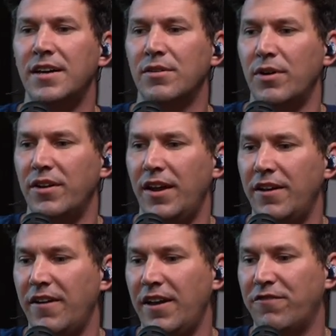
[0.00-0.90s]

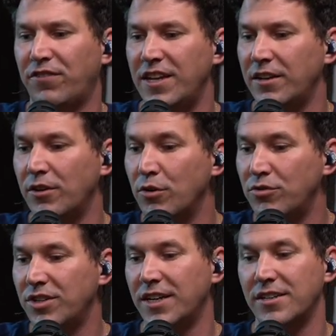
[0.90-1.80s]
if
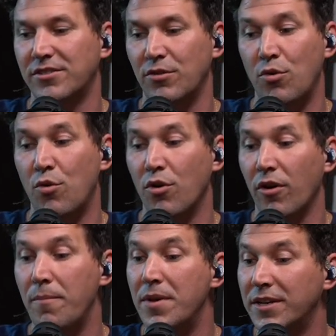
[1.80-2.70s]
theologians
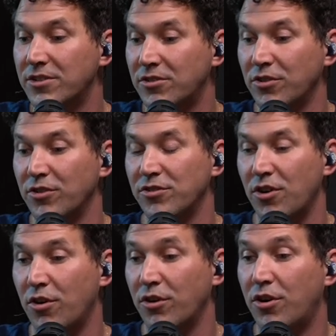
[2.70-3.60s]
or ministers
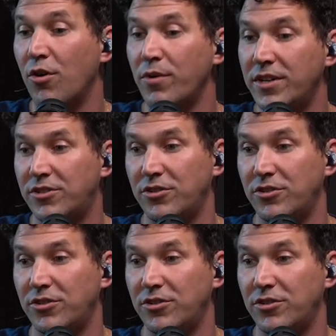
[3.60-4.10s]
are going